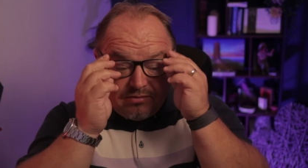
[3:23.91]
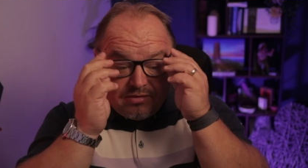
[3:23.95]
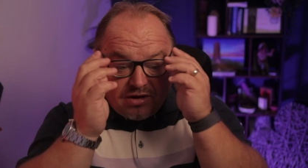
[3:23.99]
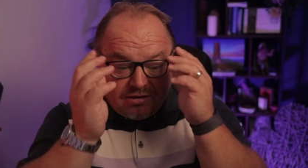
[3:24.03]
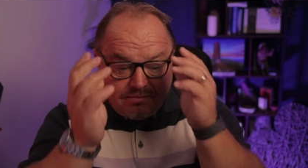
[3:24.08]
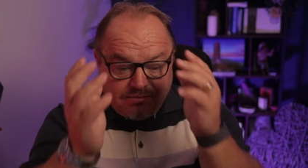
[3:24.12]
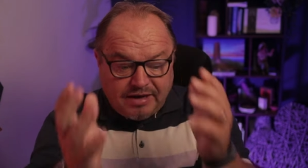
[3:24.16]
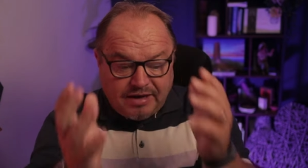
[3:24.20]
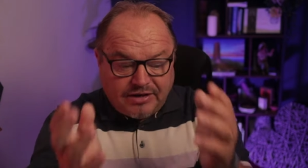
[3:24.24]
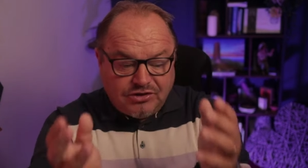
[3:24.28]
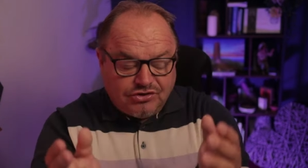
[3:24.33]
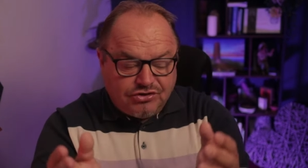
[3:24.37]
My
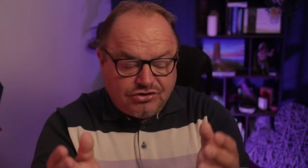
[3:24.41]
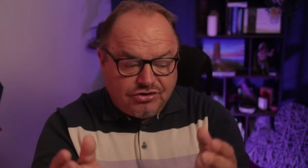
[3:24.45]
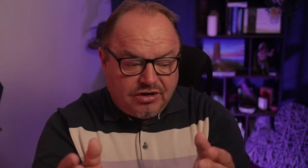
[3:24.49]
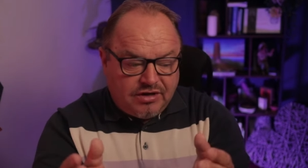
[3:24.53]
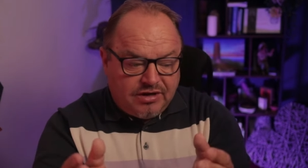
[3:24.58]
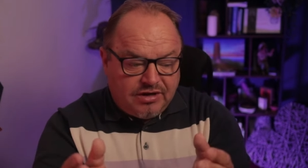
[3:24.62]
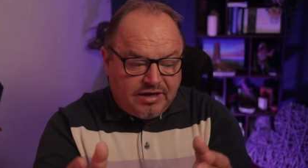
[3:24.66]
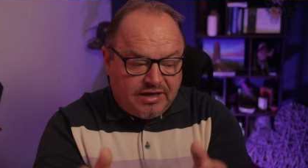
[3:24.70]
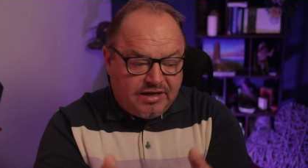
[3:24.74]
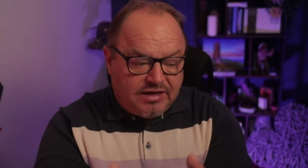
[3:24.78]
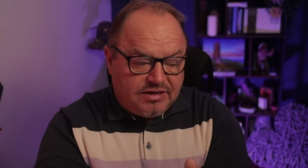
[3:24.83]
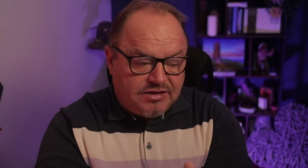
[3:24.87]

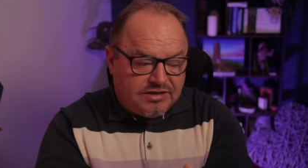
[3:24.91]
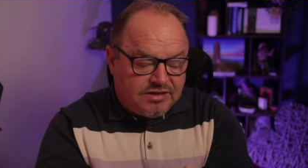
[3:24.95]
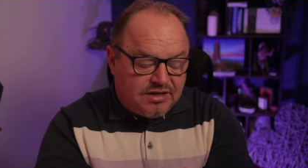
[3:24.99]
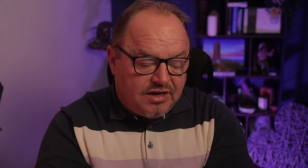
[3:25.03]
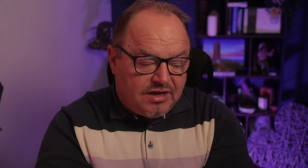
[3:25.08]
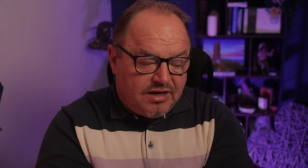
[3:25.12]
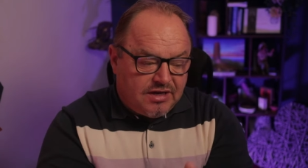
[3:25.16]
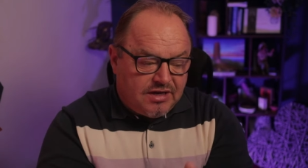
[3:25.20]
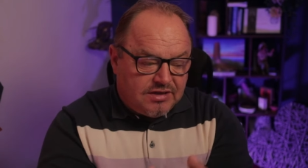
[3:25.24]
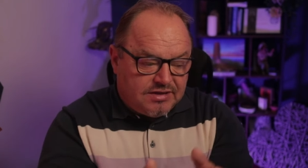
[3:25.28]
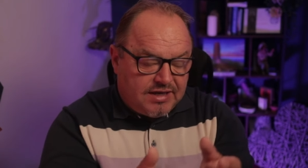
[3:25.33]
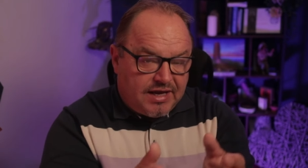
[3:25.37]
mantra is
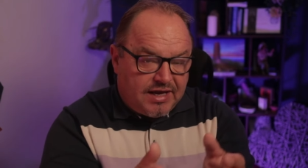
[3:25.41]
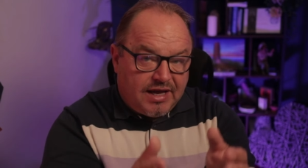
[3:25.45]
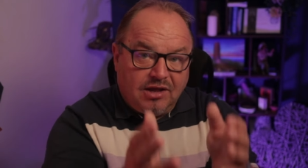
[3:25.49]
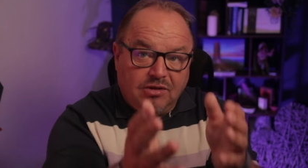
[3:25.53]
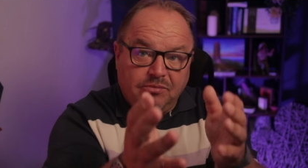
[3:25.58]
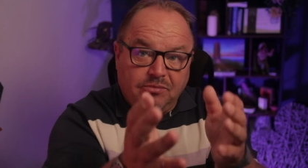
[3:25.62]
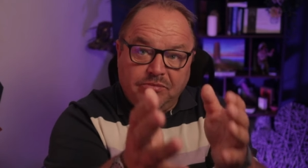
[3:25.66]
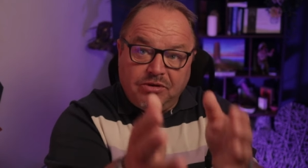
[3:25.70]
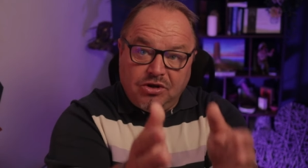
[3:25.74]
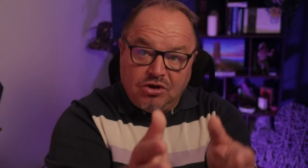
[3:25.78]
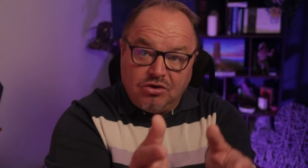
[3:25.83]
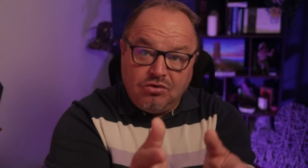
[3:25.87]
to
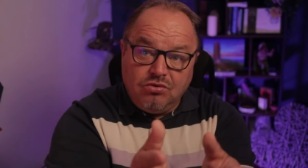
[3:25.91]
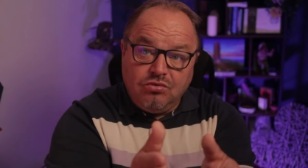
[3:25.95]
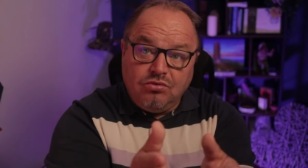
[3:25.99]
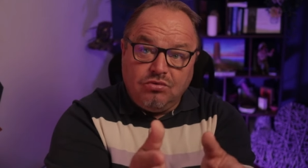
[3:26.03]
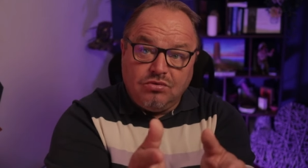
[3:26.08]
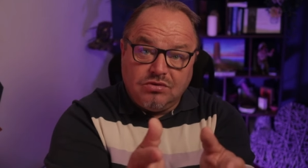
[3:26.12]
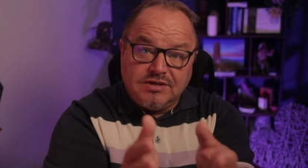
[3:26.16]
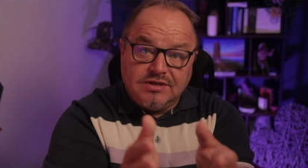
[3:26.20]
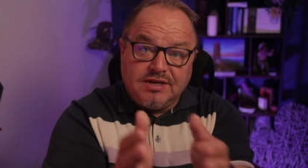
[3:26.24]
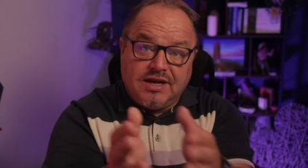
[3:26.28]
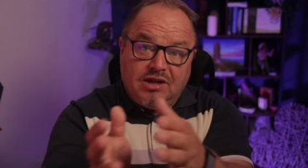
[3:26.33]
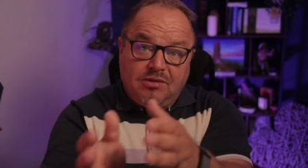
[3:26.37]
help you,
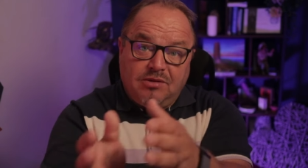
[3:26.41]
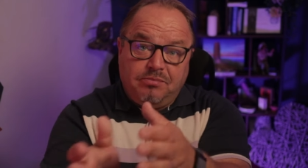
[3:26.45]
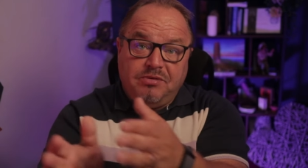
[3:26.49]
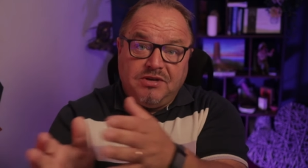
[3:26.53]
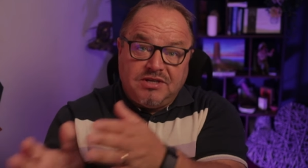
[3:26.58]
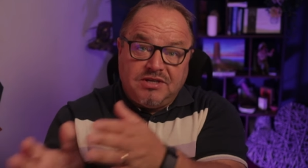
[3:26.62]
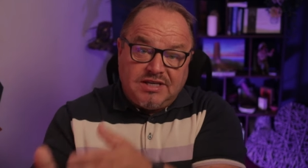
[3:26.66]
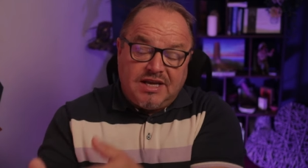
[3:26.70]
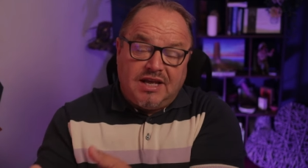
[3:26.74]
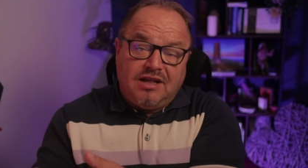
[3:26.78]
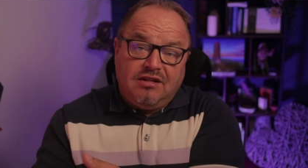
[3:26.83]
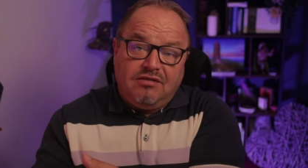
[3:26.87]
to help
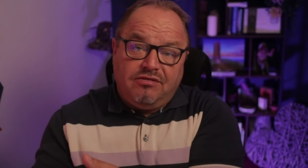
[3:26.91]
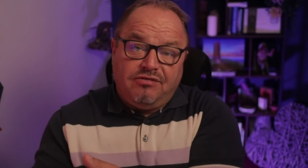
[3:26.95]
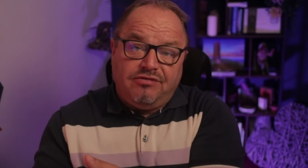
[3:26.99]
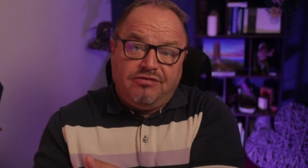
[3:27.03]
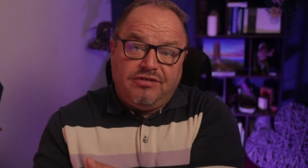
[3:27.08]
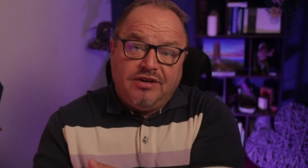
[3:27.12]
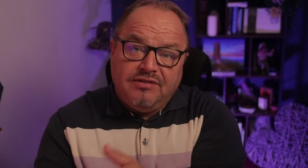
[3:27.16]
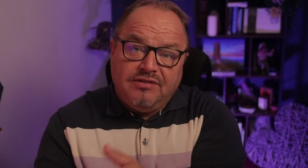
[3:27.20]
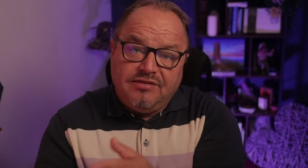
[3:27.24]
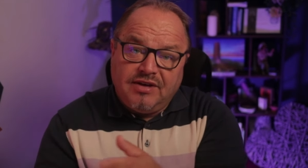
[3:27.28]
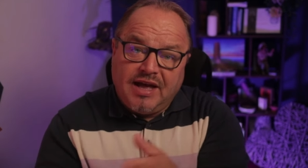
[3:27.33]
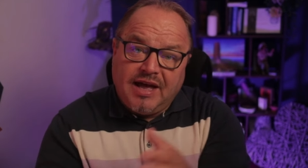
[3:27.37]
yourself
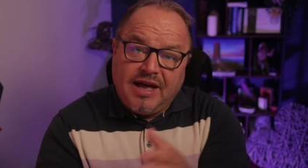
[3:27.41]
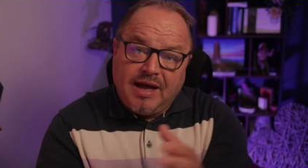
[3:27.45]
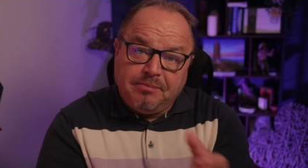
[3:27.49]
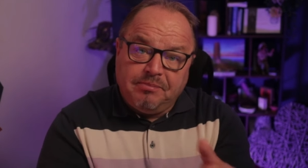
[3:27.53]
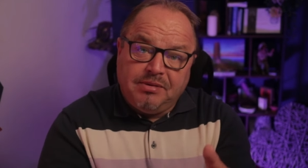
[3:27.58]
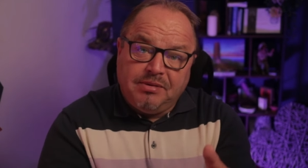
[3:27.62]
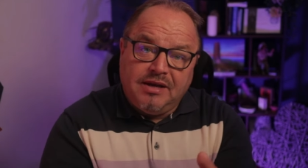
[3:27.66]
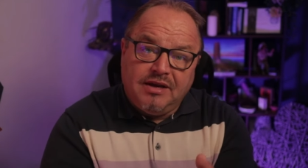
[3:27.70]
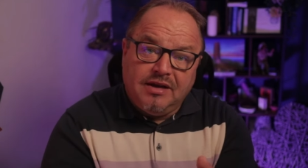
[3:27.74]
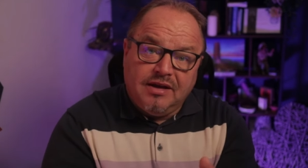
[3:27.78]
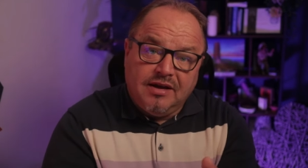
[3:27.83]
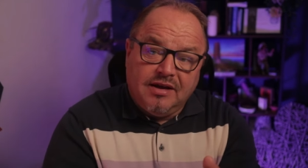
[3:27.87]
live a
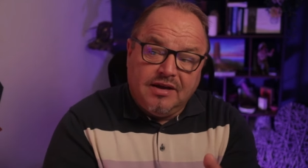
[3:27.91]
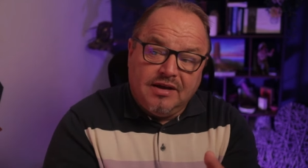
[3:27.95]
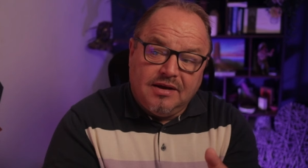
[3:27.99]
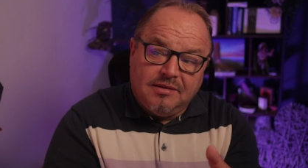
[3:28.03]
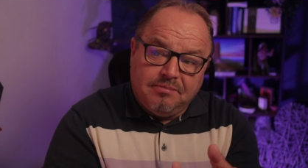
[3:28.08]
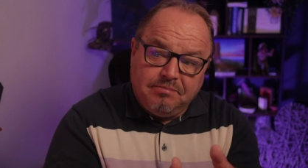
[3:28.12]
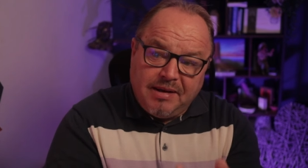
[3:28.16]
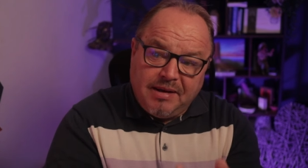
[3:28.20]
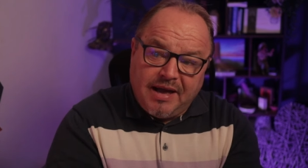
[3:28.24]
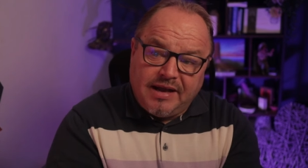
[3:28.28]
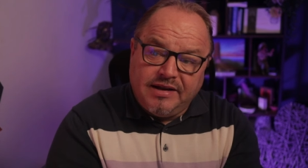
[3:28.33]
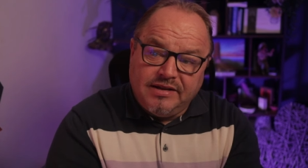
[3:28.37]
happy,
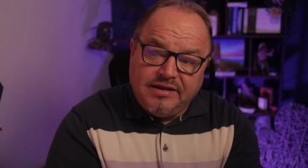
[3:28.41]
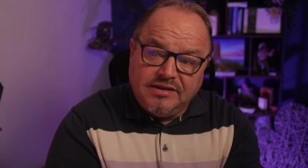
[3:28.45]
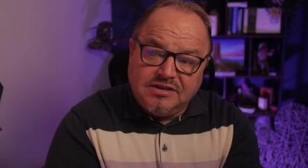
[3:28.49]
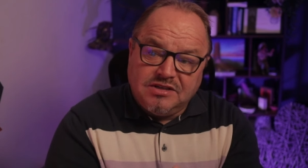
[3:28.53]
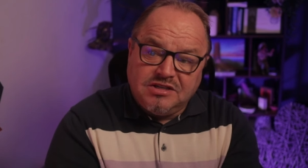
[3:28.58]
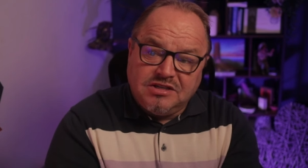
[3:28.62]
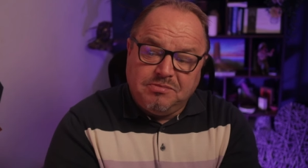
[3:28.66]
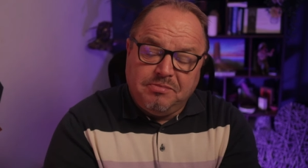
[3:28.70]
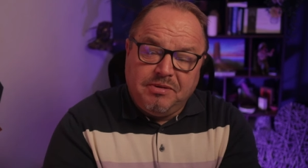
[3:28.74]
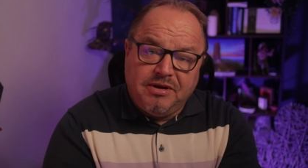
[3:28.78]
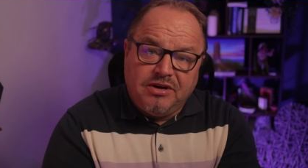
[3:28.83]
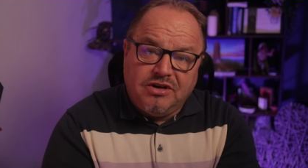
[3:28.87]

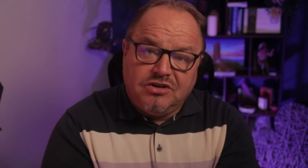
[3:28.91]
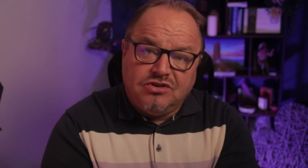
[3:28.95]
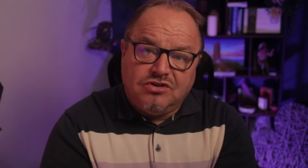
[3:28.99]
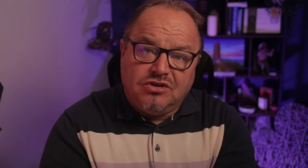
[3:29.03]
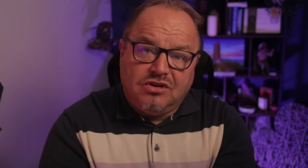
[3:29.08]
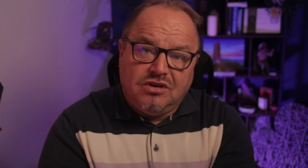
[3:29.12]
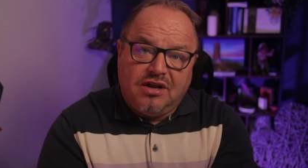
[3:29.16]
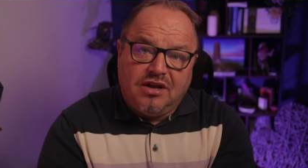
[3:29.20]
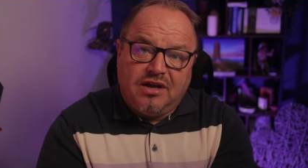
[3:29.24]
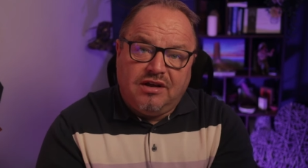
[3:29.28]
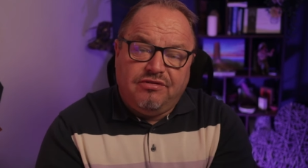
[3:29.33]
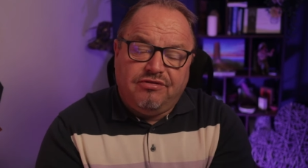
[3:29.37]
balanced
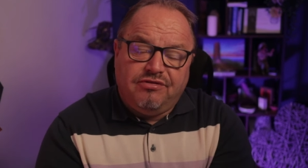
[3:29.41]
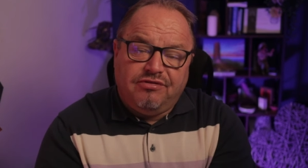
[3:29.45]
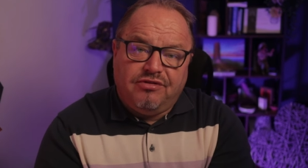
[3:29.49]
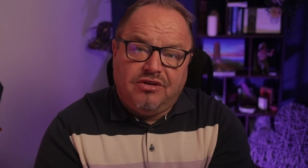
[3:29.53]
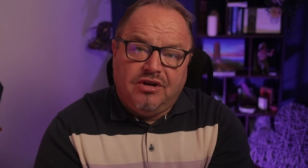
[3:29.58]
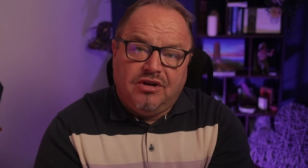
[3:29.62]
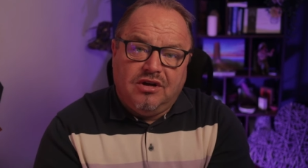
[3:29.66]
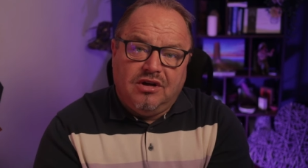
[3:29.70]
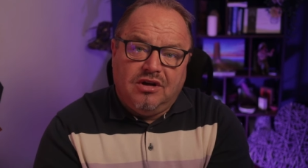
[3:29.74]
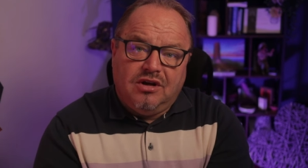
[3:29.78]
spiritual life